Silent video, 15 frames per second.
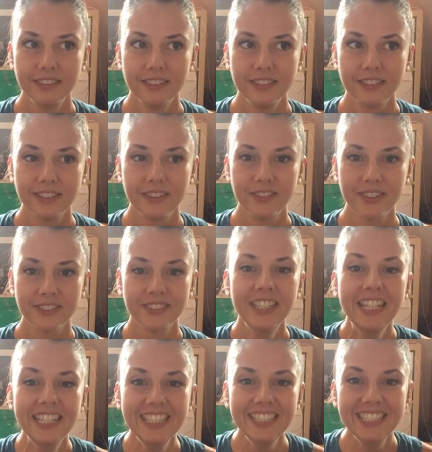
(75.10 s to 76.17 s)
There we go.
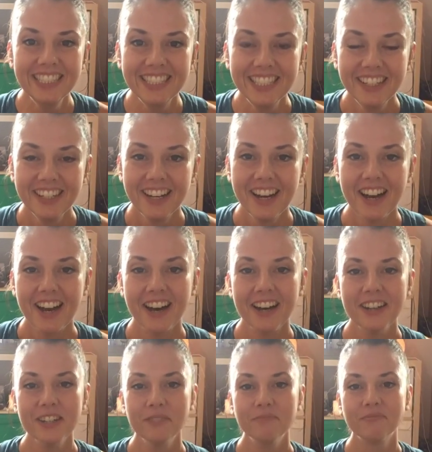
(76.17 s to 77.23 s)

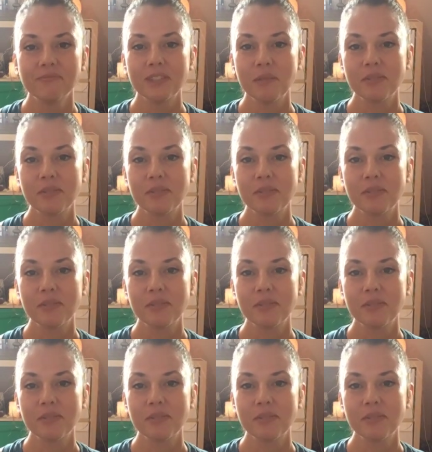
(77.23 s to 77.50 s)
I'm